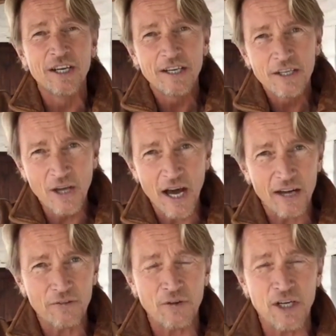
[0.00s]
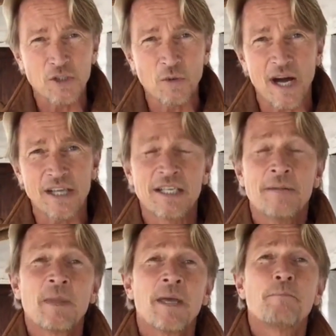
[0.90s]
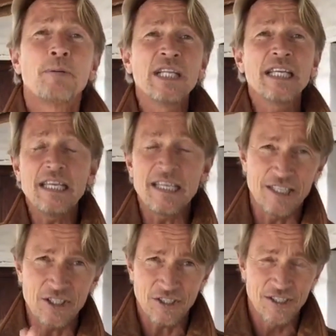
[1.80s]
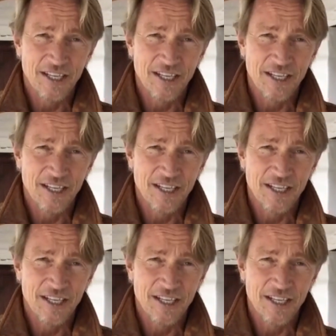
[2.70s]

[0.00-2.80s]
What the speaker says: You got it, Francoise. Please,